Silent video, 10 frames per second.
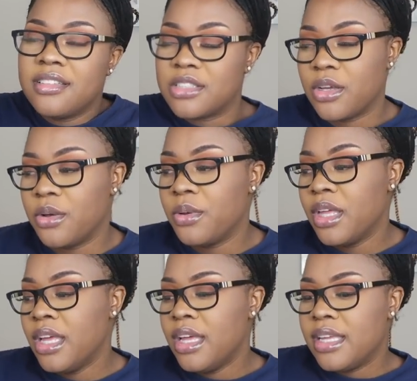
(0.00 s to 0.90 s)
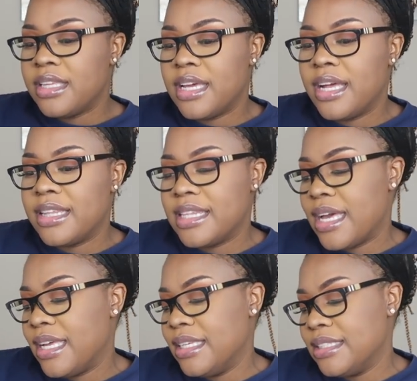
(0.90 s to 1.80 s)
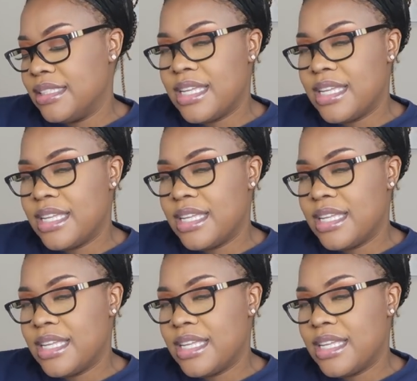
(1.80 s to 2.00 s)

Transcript: So yeah, that is